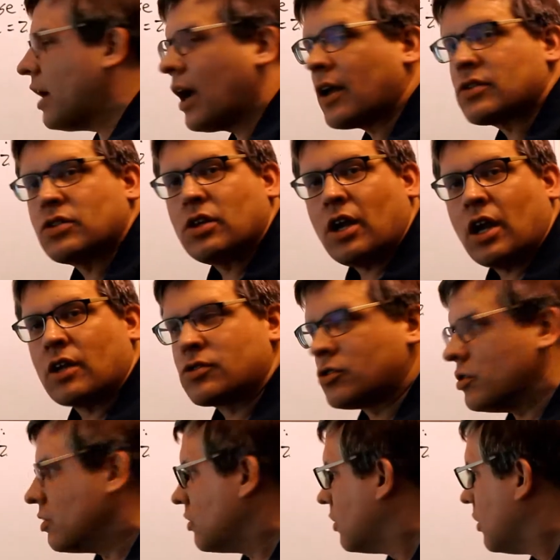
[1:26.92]
as the
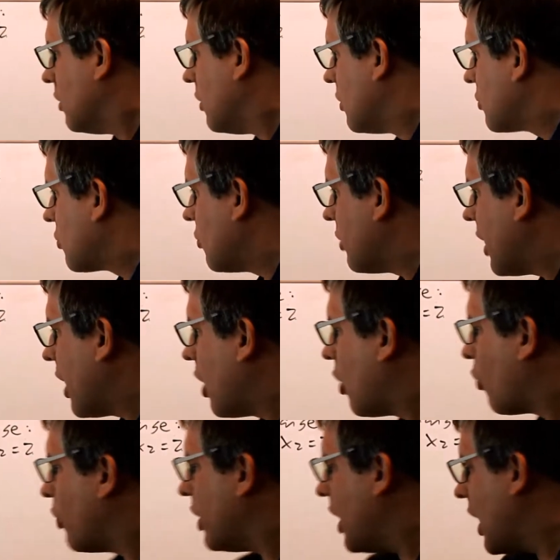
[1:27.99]
answer. So now
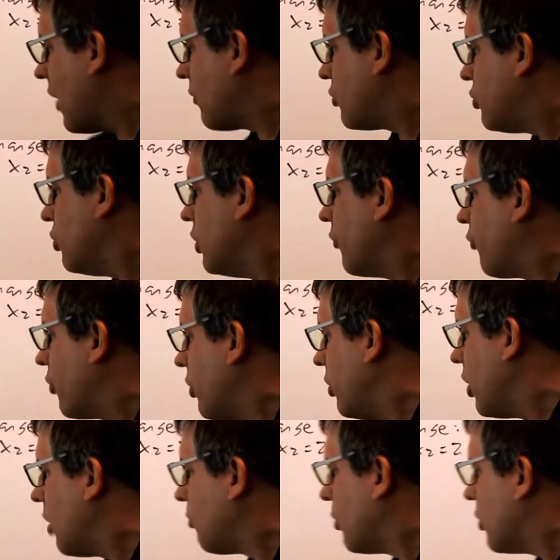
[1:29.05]
we have two different
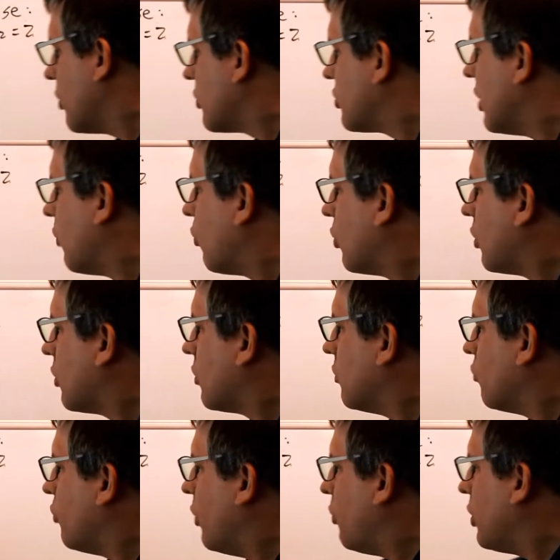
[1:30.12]
numbers that, we're,
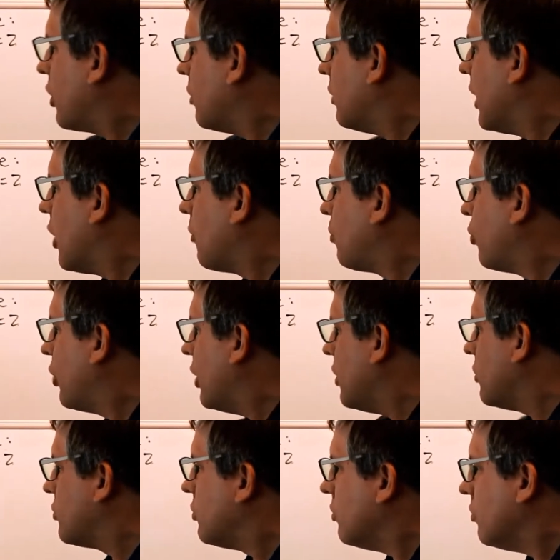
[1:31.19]
that we can now put
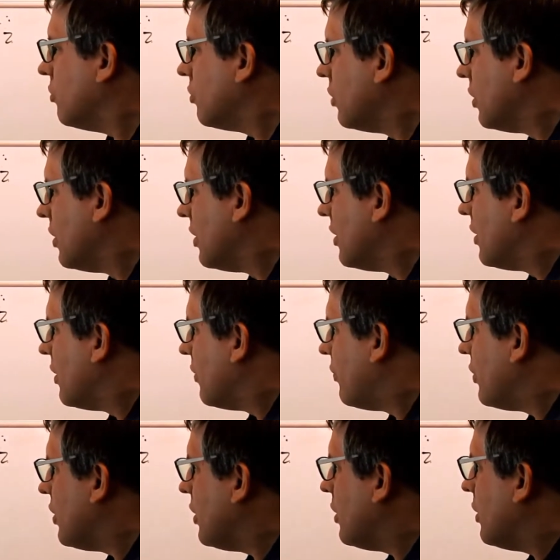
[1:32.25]
into
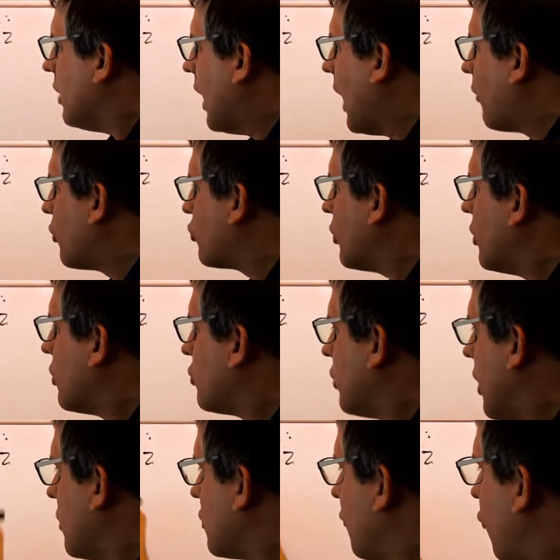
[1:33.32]
the average rate of change